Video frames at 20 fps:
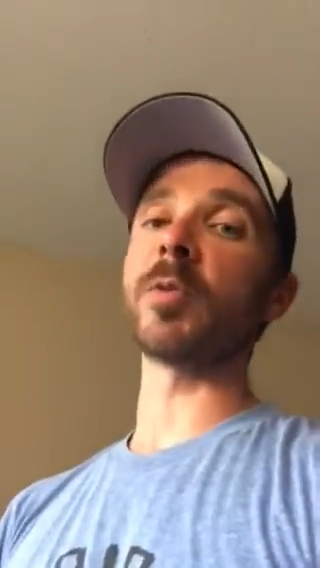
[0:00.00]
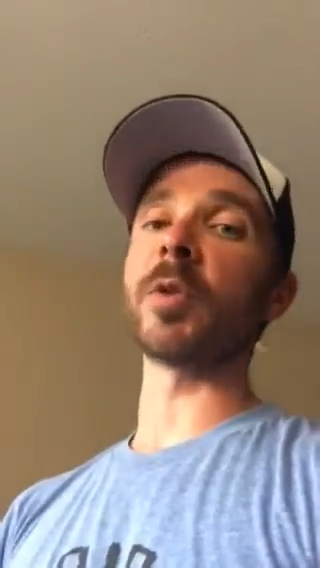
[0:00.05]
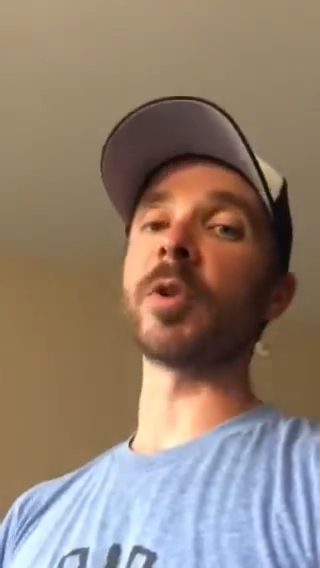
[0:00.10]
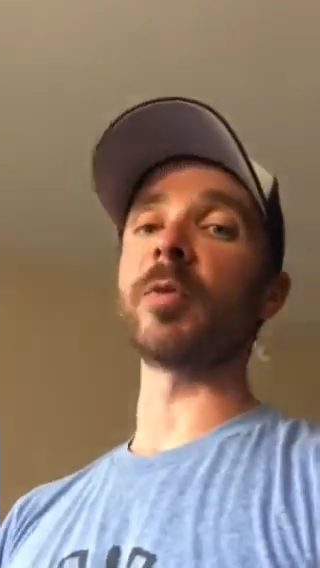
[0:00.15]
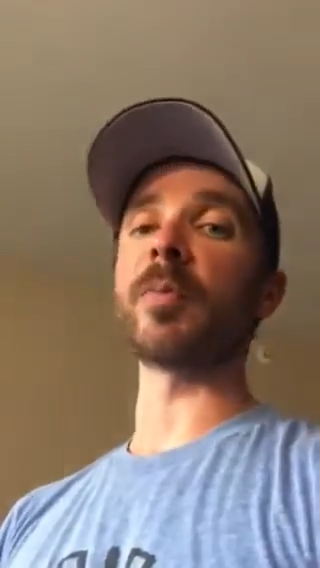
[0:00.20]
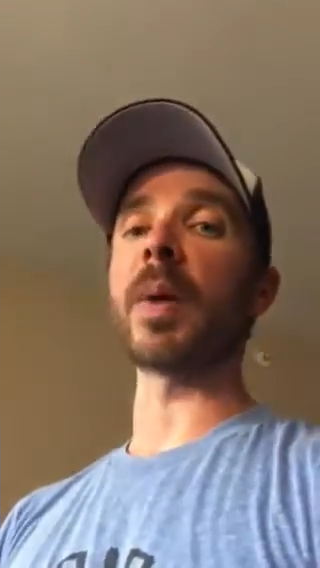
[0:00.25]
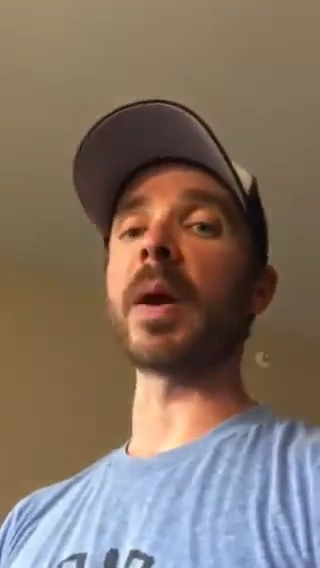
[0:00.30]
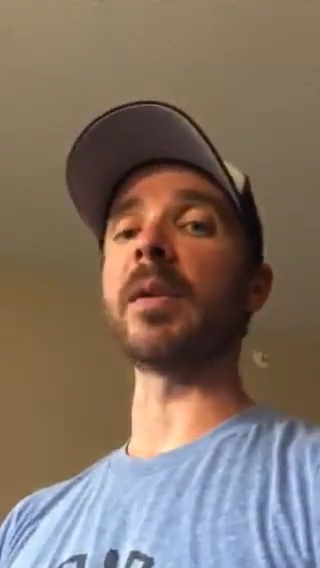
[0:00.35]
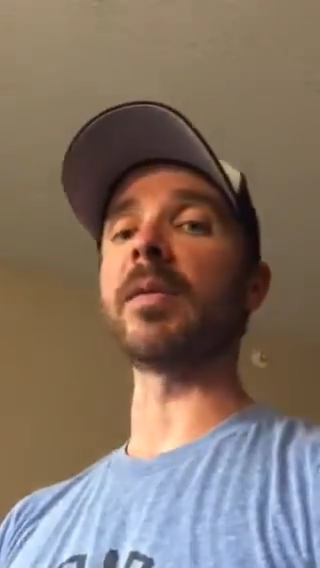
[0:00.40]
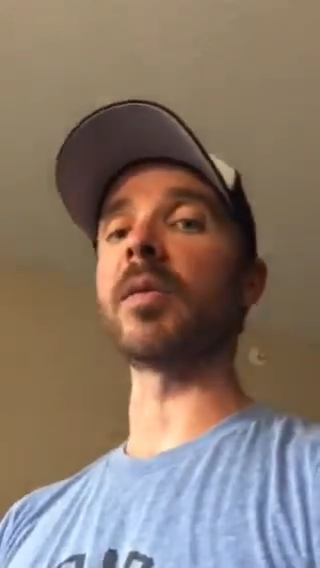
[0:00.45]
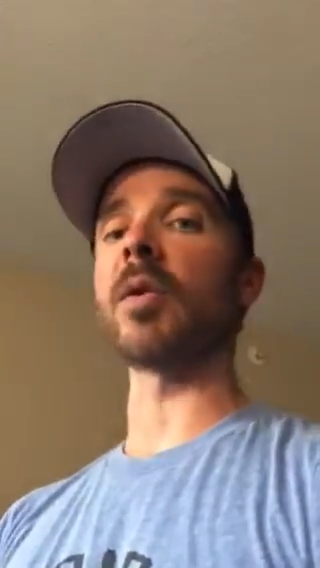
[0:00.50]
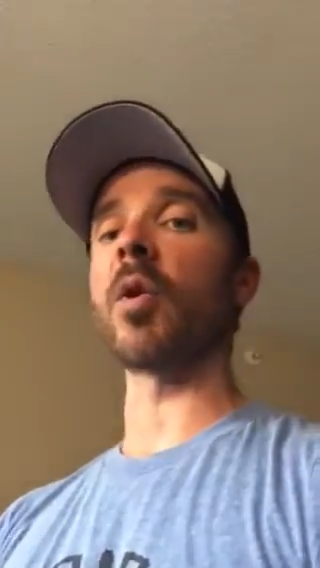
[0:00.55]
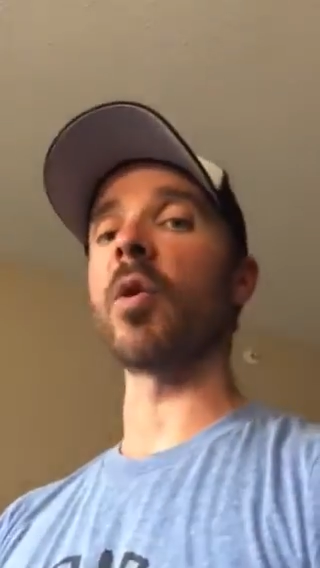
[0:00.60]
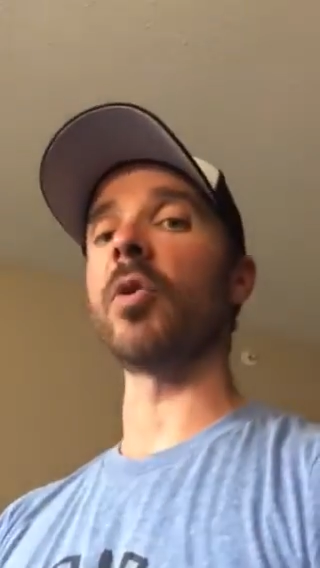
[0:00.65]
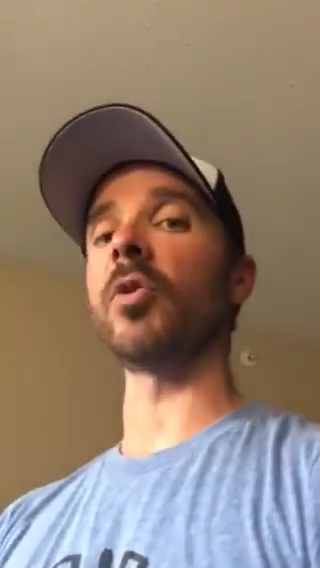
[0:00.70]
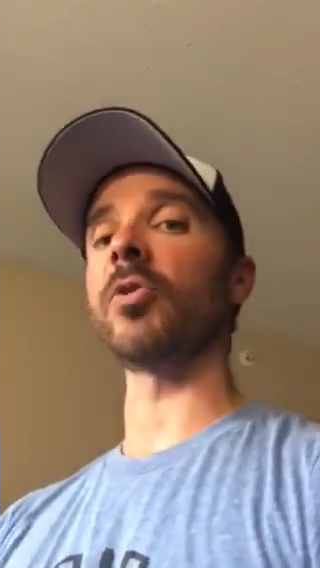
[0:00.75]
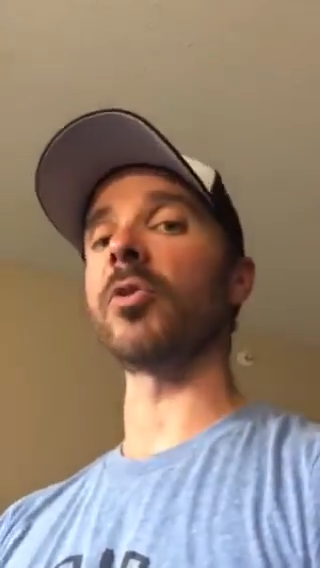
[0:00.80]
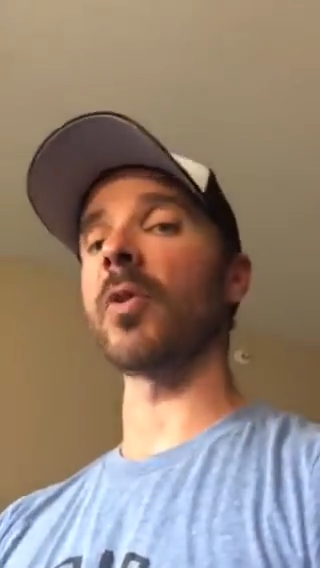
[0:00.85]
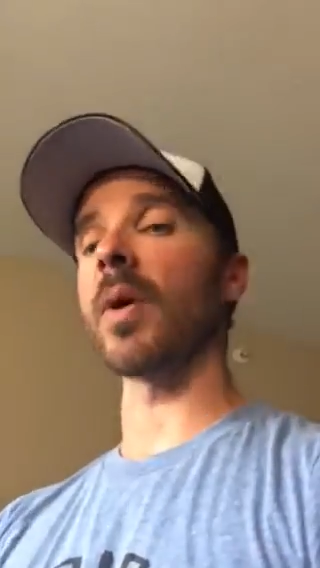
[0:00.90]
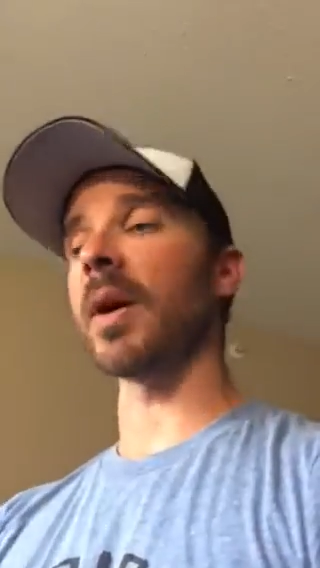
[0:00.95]
but space
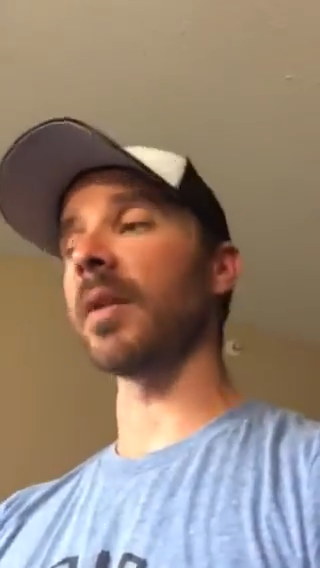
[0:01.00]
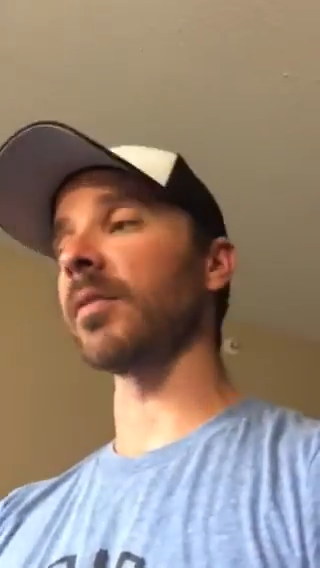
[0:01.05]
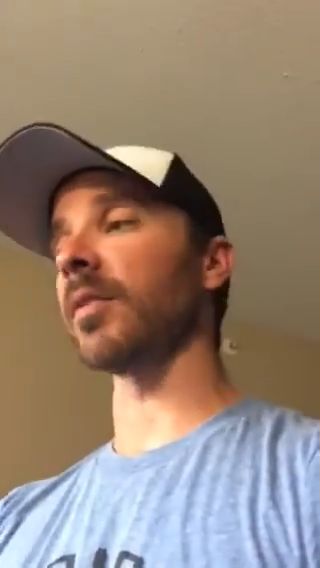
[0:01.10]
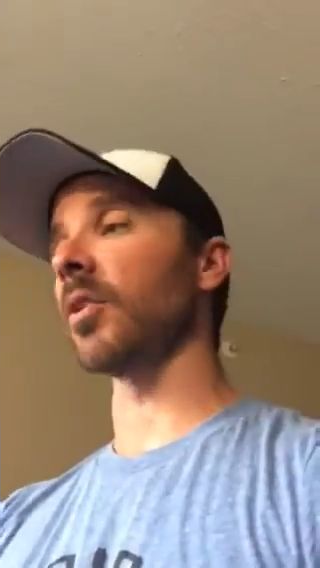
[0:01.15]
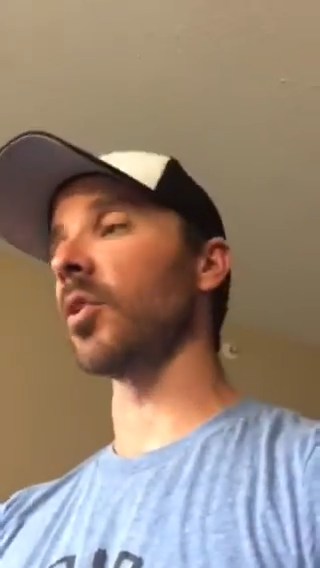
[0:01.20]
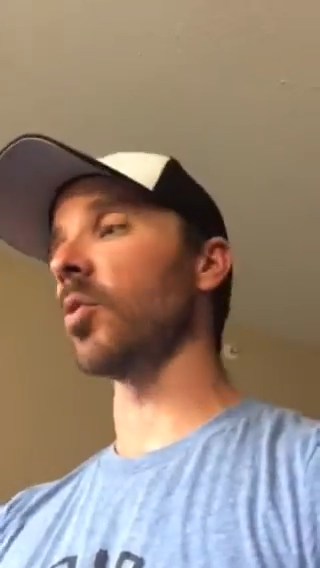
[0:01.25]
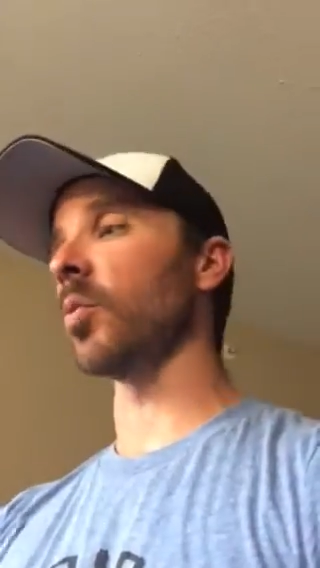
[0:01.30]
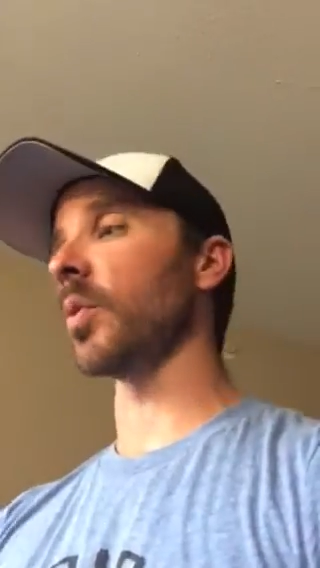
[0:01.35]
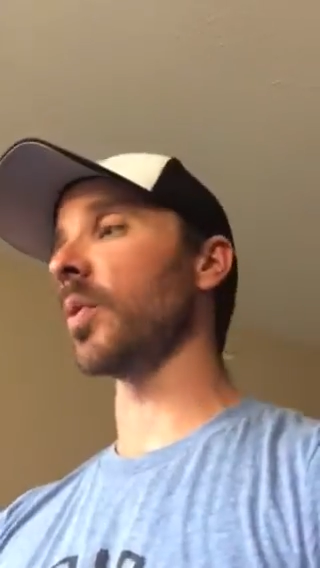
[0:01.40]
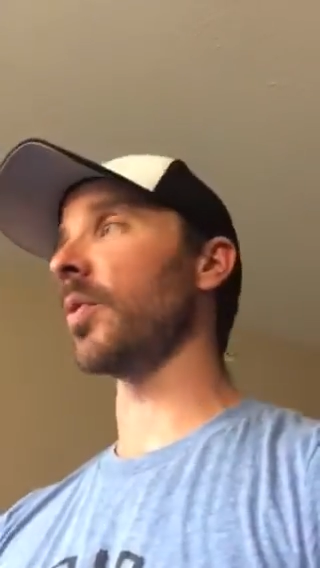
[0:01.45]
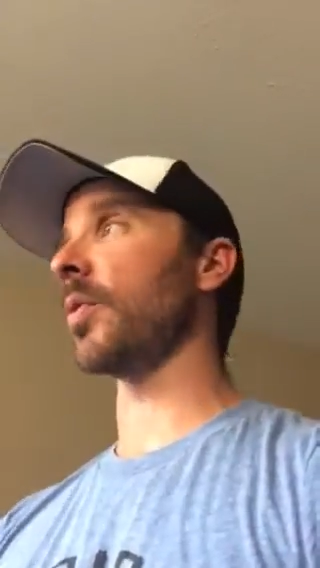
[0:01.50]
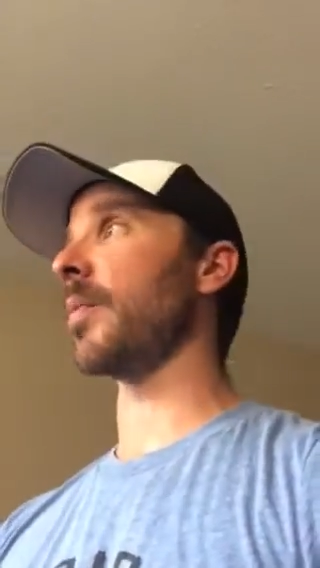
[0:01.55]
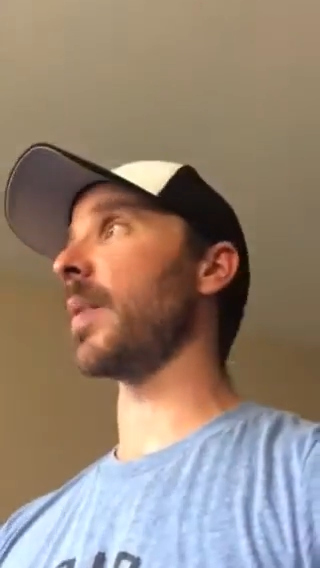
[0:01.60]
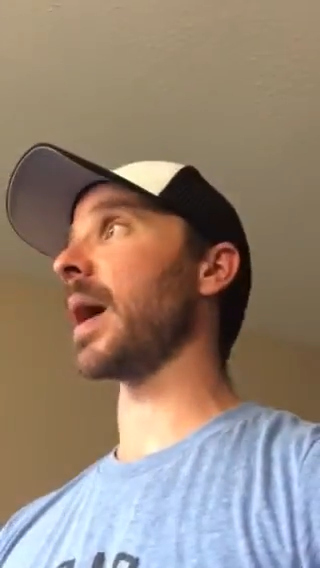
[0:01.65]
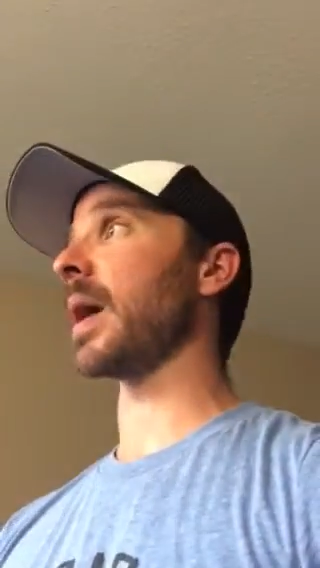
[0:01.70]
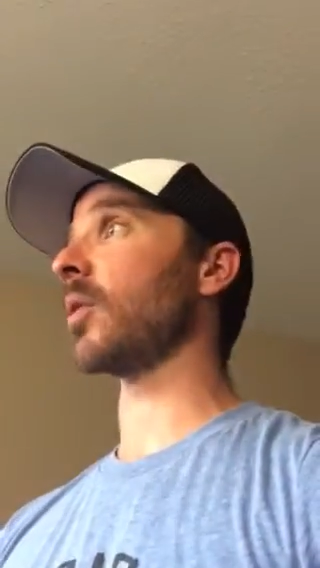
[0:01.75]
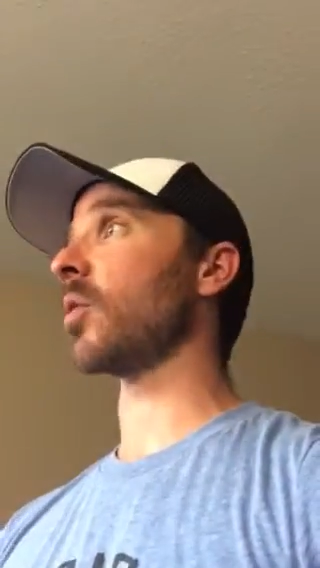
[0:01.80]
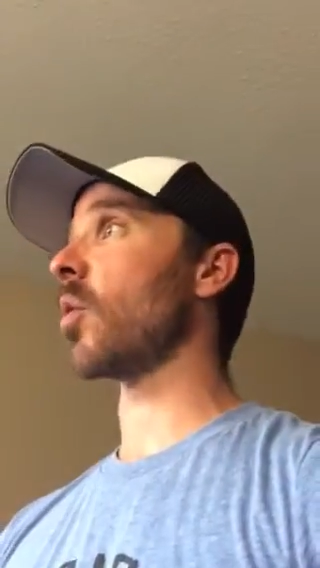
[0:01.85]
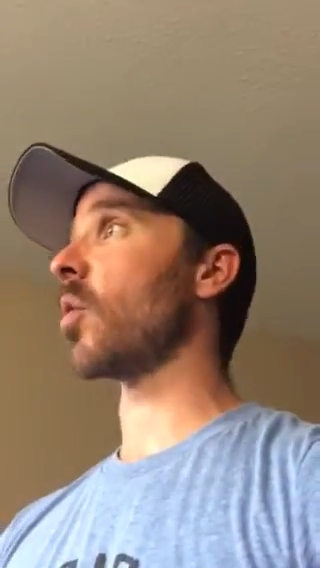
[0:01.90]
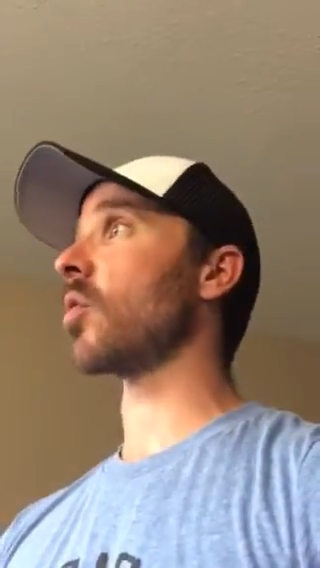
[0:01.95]
also has to do with the
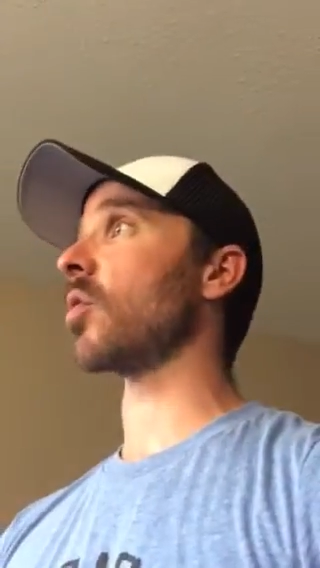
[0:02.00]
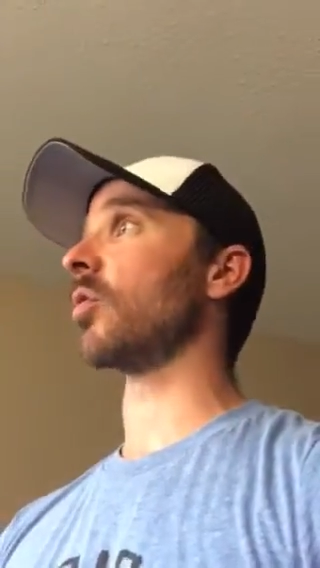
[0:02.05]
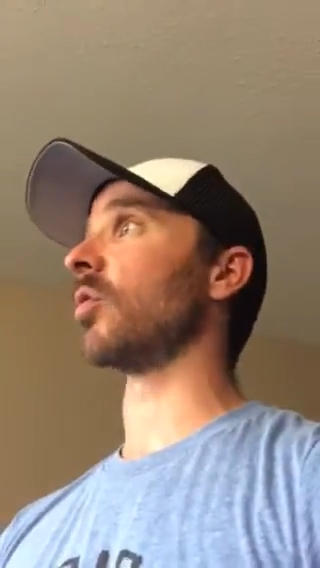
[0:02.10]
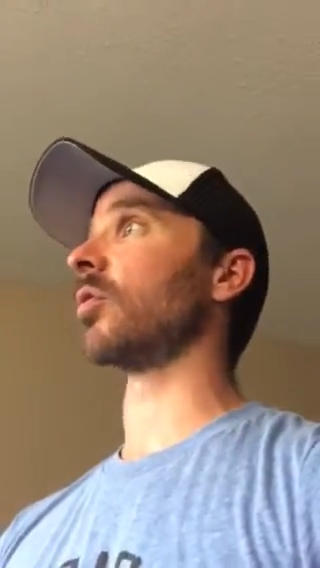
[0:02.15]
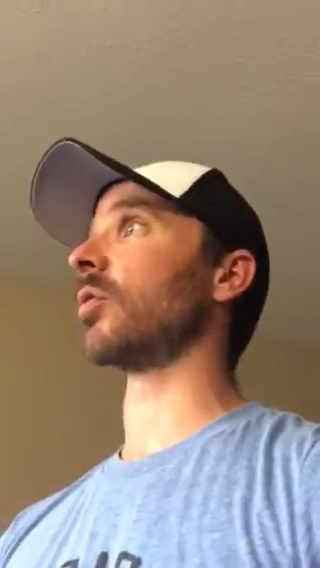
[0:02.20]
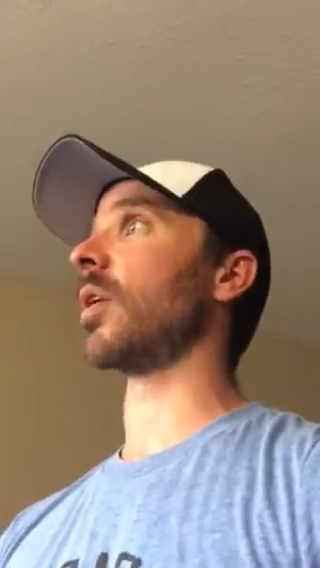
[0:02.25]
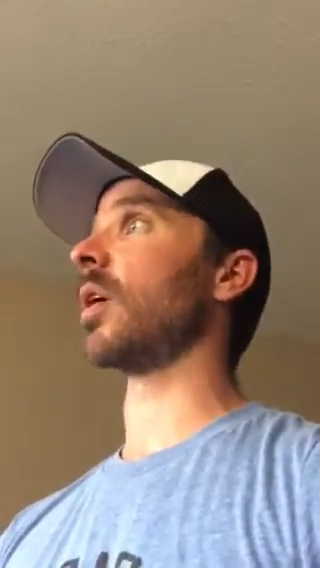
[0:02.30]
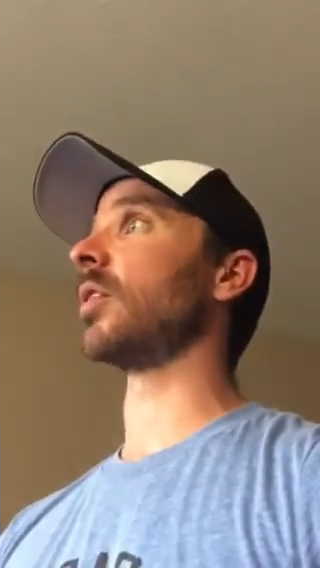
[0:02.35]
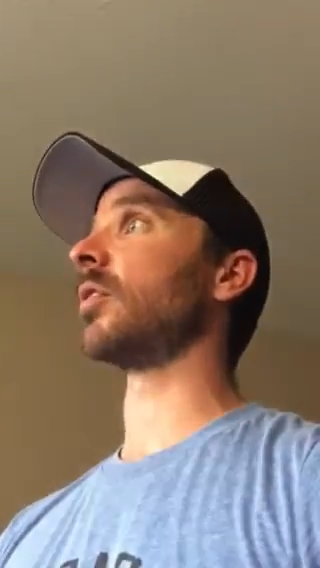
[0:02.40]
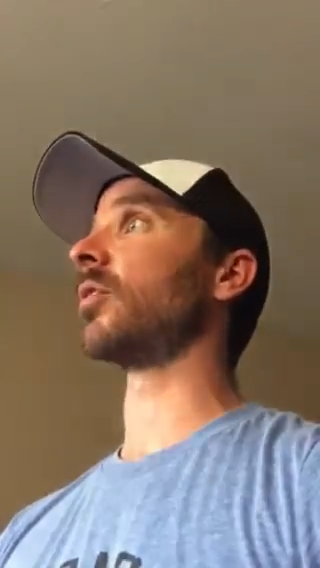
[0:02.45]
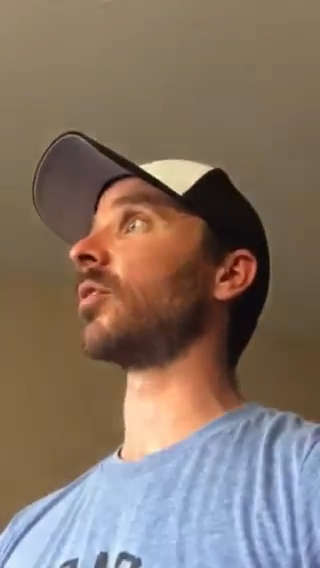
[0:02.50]
back corners, right?